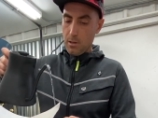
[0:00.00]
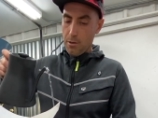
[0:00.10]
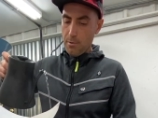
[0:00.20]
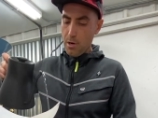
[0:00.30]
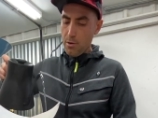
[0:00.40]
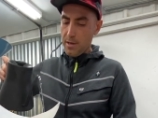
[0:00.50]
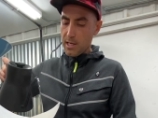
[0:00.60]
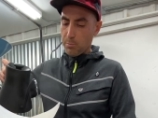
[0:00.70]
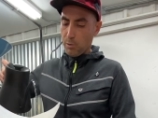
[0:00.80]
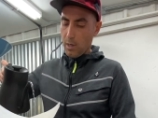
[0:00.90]
through
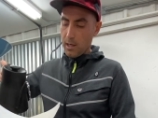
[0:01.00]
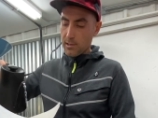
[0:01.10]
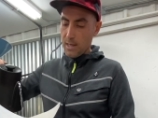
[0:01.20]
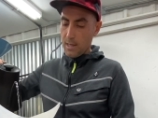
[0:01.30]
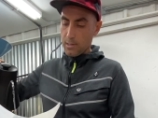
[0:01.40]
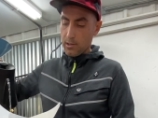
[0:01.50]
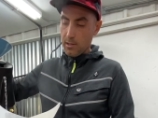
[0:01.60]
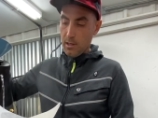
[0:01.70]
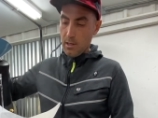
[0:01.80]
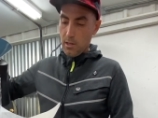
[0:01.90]
this process,
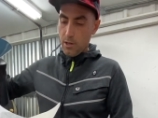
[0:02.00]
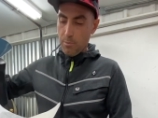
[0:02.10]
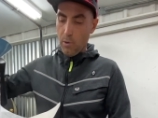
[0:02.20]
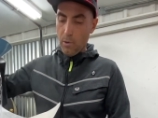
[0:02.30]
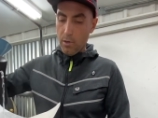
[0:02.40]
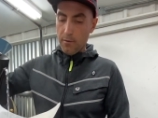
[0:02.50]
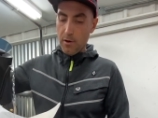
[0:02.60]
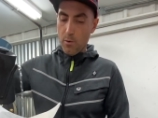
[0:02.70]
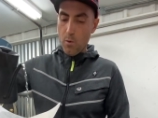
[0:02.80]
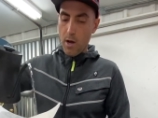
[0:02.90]
the pour over,
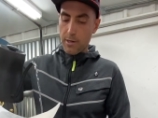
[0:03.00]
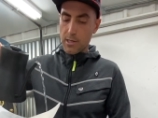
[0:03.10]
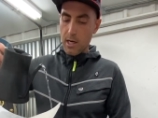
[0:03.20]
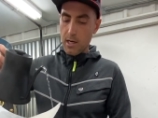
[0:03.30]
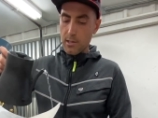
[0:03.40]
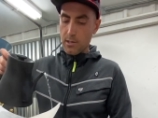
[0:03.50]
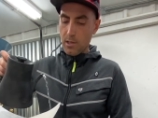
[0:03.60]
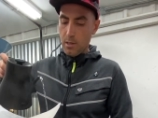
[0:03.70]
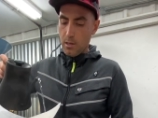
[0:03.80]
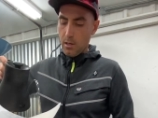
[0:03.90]
the water does,
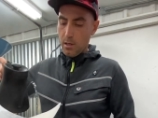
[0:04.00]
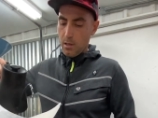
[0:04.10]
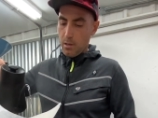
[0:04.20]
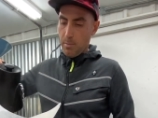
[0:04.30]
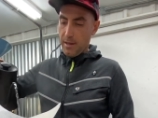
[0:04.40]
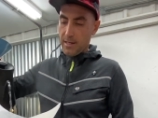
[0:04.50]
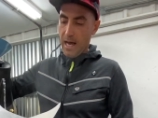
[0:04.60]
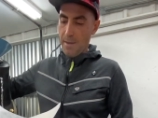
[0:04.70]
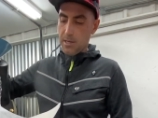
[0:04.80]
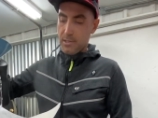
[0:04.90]
by the
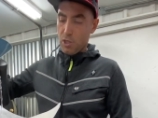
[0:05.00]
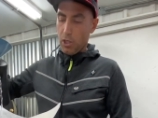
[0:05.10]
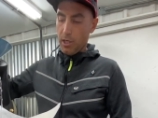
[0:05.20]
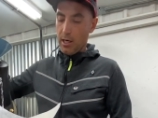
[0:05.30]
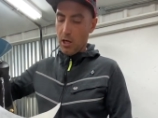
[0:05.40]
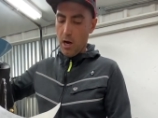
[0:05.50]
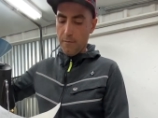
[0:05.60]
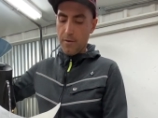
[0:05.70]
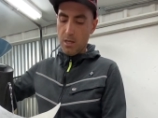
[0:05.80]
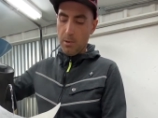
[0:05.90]
time it's turned into
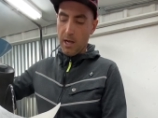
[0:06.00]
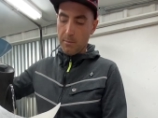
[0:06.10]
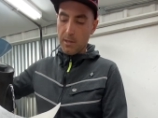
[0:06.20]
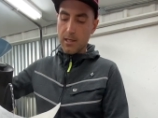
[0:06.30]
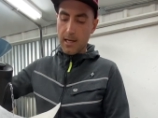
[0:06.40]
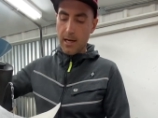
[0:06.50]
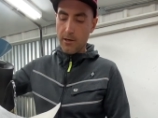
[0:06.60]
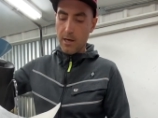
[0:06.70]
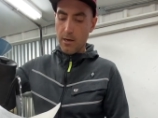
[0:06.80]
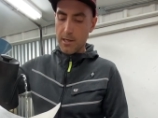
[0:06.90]
coffee in the bottom of the container
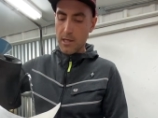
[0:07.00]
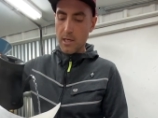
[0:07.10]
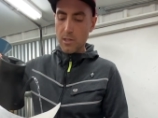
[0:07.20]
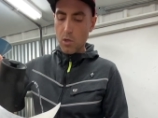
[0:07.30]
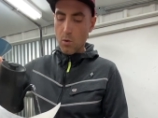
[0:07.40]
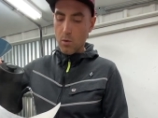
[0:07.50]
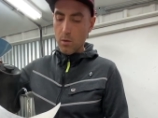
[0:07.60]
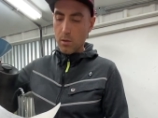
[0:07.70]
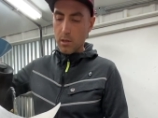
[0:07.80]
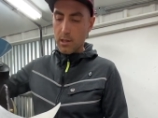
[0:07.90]
here, it does
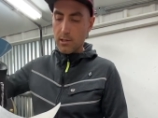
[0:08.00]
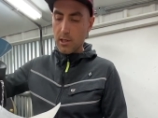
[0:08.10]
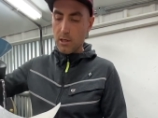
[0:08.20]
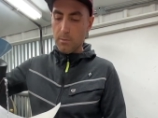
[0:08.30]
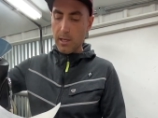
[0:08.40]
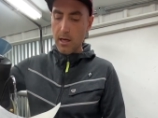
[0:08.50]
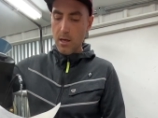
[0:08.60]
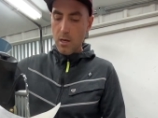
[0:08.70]
cool considerably.